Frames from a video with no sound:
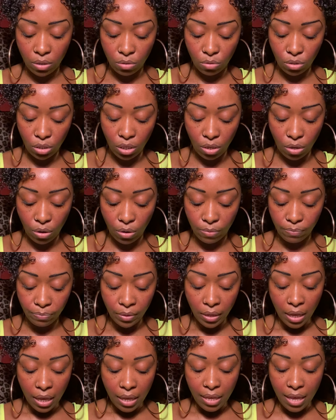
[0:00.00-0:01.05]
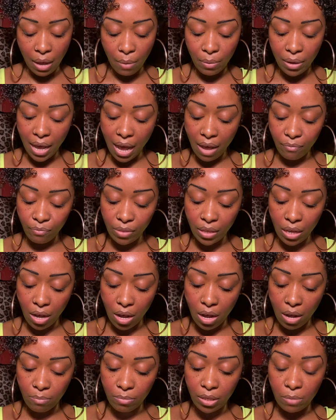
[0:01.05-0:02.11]
or you know yeah we have the
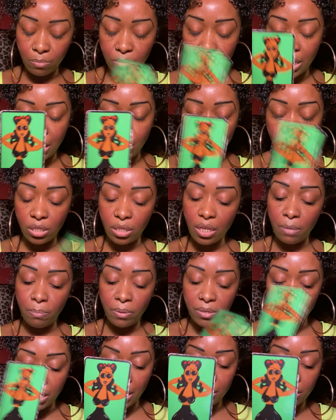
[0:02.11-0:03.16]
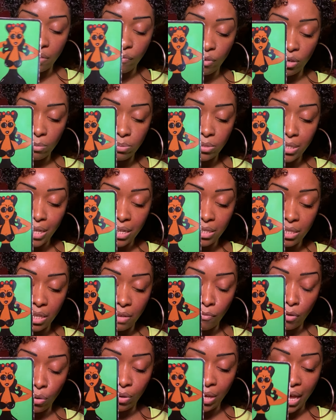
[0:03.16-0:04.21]
um the obsession the possessive and obsessive
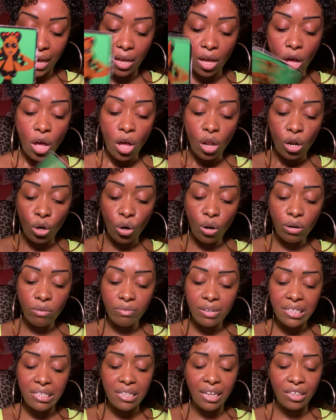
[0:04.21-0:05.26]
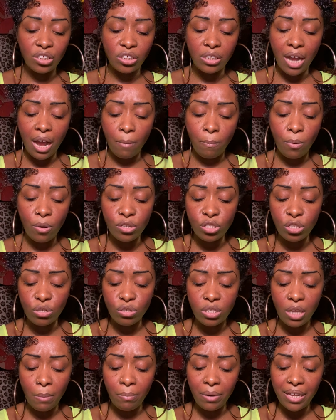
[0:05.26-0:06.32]
okay lottery slash jackpot so
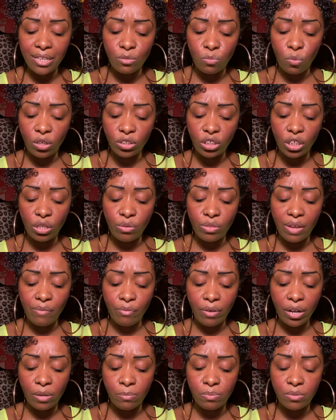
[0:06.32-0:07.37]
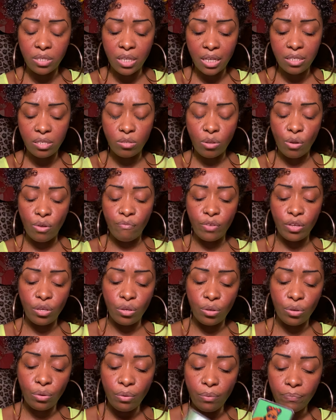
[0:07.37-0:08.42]
somebody's watching you they're very obsessed over
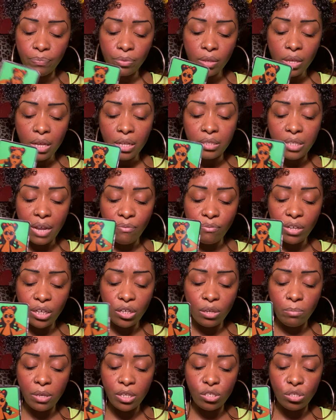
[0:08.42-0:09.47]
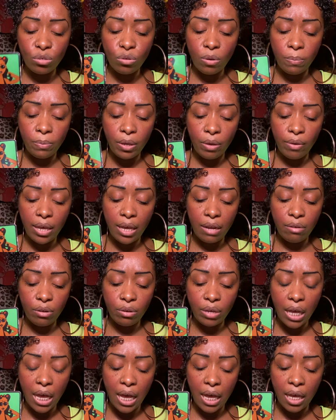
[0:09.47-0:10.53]
you definitely could be a Scorpio here,
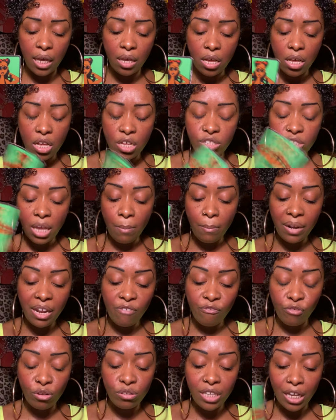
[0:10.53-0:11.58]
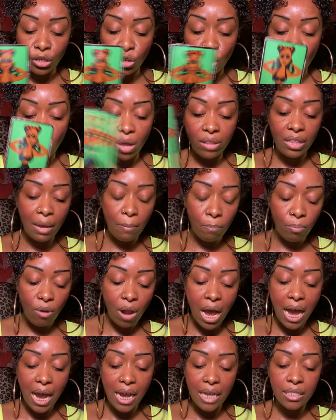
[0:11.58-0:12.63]
okay? Somebody feels like you are their
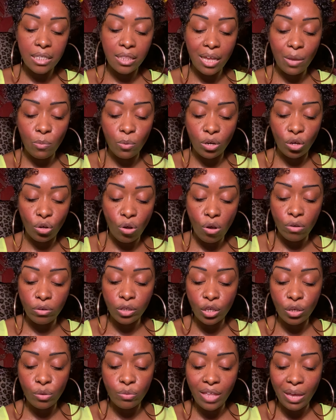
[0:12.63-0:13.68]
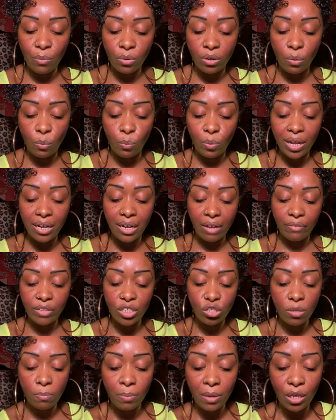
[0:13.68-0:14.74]
prize and they want to conquer you, they want to win. Now,
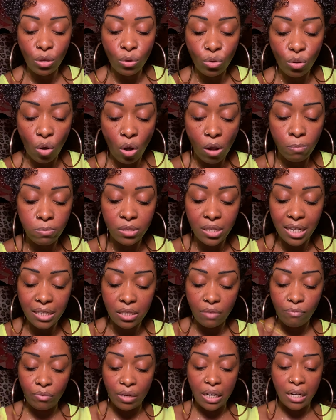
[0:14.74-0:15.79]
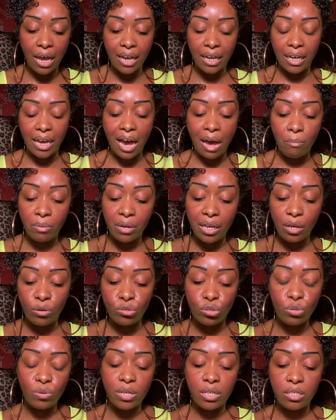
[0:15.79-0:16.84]
this could be you, you're obsessively like gambling or
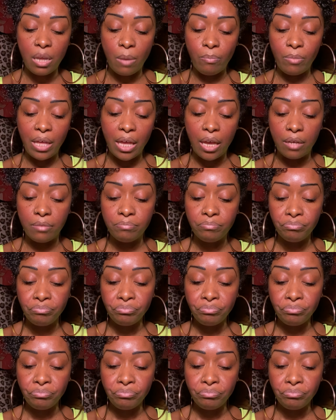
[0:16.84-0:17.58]
doing something